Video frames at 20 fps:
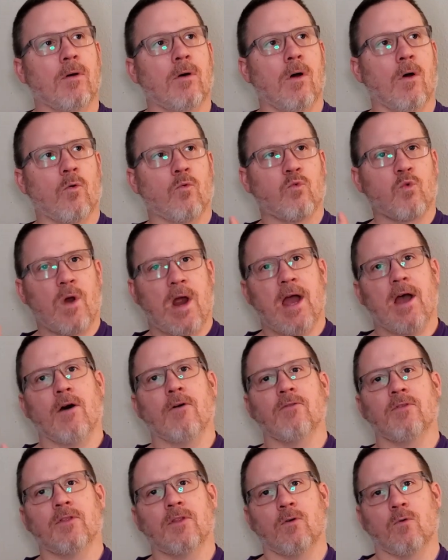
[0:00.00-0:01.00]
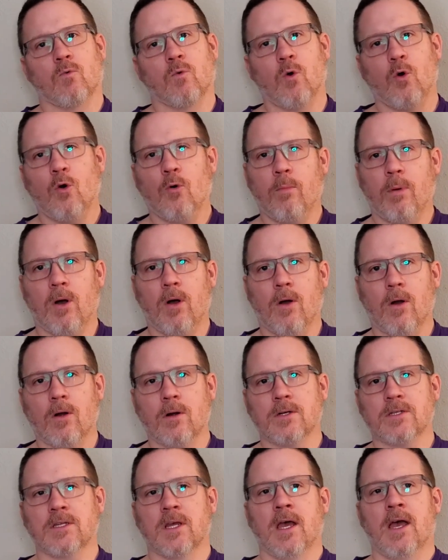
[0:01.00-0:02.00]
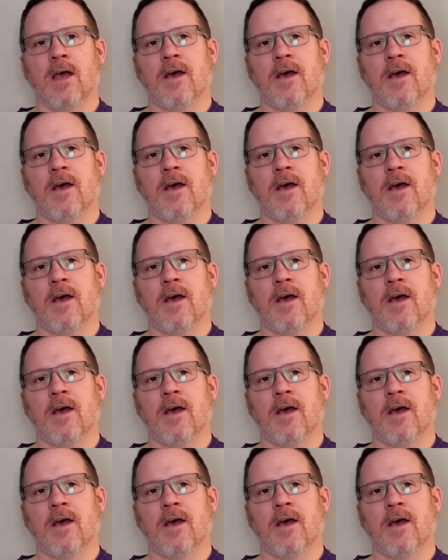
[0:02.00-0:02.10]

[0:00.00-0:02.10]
around the roll bars